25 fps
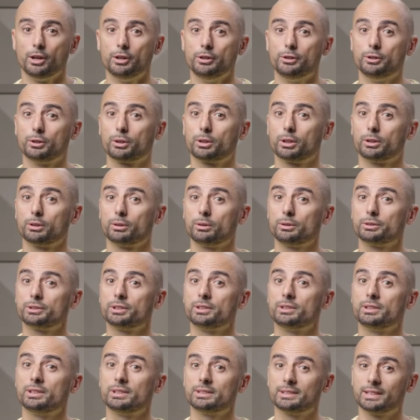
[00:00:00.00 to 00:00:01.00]
You can
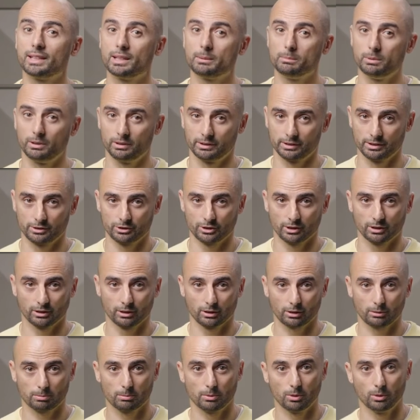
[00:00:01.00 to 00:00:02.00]
also disable the
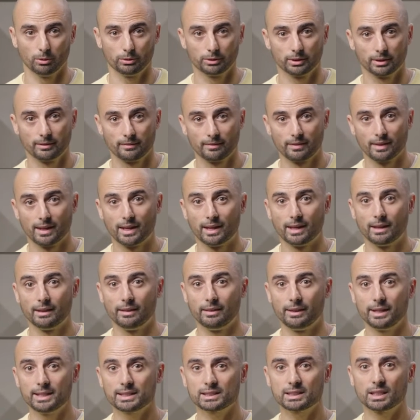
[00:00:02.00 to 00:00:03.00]
Genlock mode.
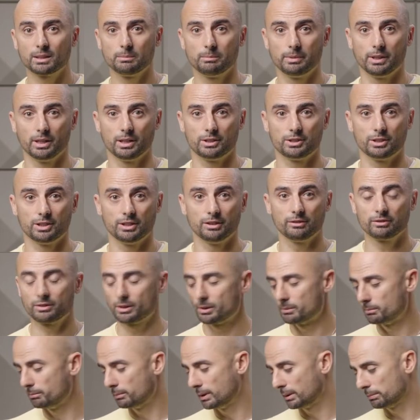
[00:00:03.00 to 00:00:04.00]
This can be achieved
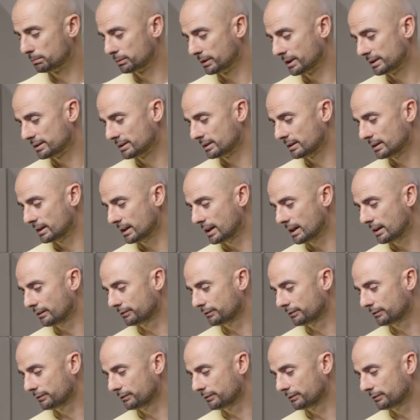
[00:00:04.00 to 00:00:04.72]
by pressing the